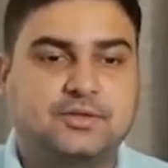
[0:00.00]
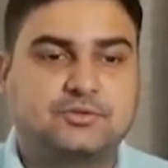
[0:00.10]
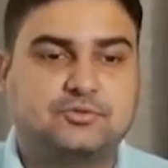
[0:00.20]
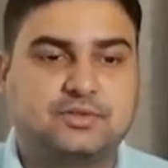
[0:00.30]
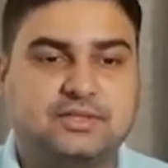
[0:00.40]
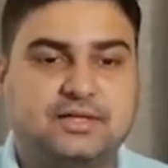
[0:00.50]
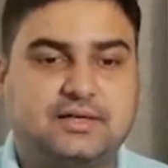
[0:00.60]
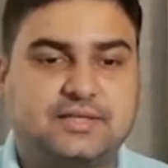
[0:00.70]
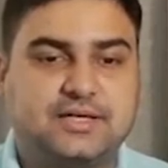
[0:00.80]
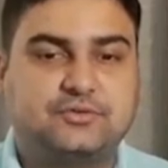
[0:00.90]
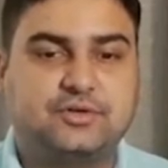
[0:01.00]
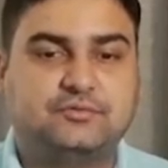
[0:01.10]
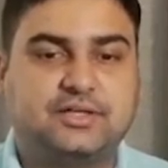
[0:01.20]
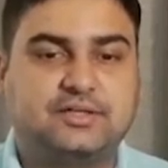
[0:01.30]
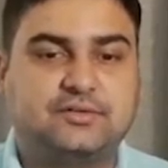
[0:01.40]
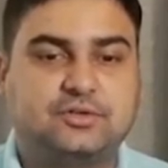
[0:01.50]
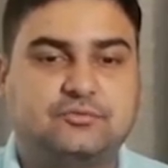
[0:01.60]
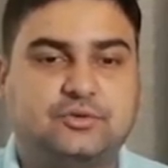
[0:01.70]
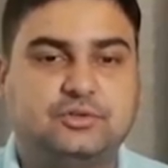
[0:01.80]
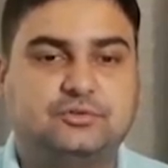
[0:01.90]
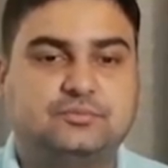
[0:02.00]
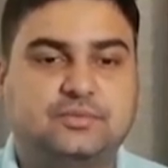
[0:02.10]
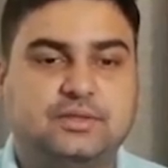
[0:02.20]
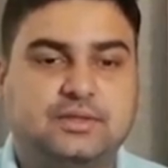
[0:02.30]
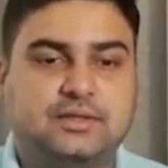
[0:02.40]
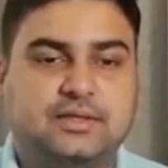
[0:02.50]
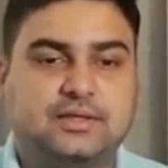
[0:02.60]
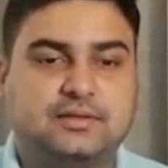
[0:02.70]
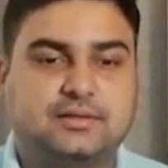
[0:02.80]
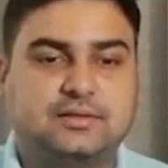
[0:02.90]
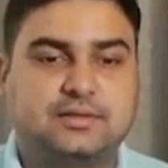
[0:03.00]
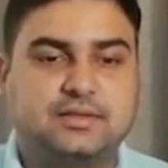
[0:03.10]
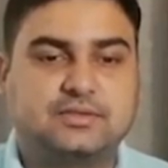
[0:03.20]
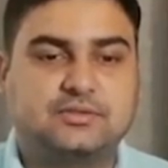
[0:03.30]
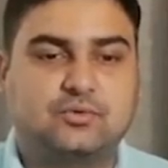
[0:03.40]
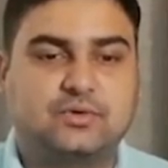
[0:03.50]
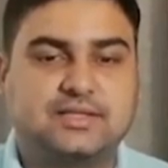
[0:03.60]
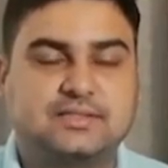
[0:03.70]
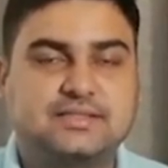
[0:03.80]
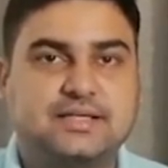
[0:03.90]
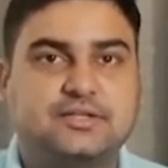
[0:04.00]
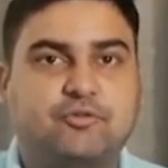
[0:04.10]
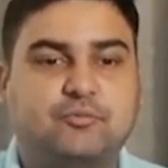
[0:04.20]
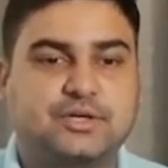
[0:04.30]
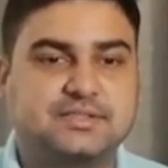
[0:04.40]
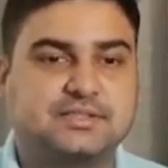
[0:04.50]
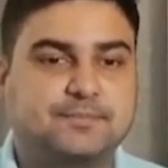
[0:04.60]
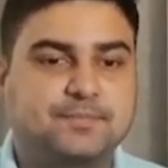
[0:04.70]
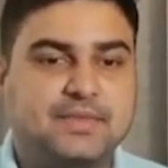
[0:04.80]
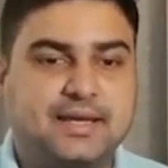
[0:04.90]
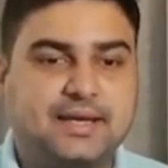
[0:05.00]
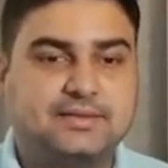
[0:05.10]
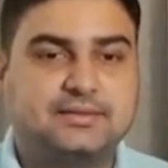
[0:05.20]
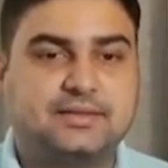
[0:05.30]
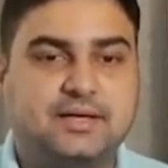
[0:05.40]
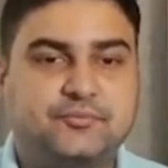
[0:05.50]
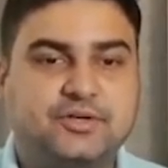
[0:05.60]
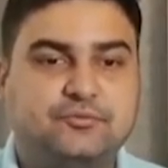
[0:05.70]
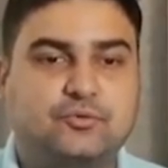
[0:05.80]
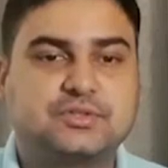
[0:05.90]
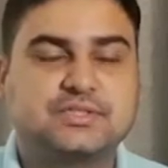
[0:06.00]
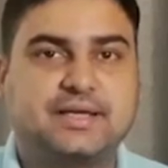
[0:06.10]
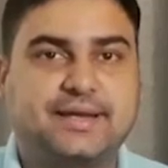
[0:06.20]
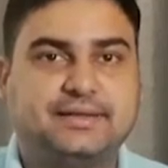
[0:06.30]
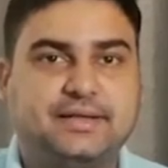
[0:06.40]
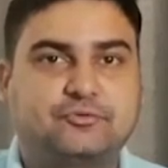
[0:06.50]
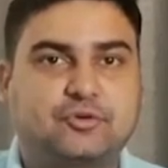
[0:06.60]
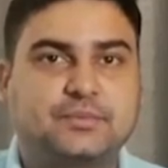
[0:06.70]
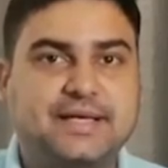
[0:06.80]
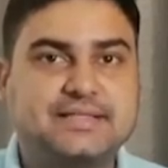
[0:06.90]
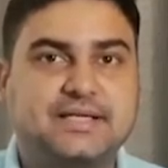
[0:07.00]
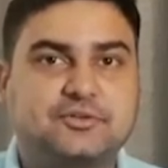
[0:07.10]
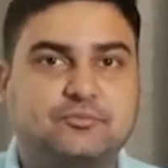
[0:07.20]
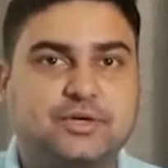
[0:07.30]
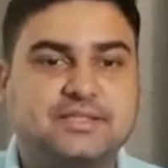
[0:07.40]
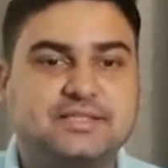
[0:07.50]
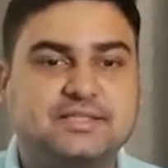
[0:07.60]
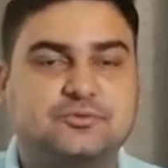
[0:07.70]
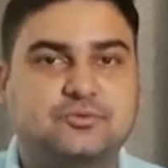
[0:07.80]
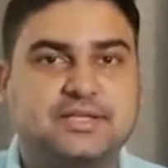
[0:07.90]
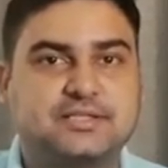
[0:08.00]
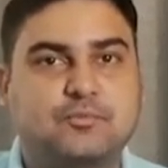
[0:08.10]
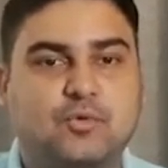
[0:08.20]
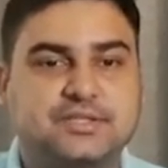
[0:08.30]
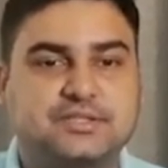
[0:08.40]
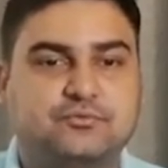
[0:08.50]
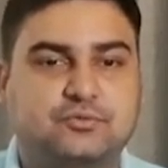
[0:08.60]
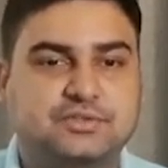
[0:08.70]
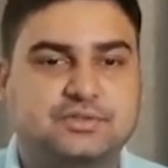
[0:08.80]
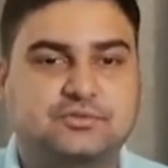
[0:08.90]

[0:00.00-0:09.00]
So the centroid of the underwater volume is known as the center of buoyancy, and the upward force acting from that center of buoyancy is known as the buoyancy force.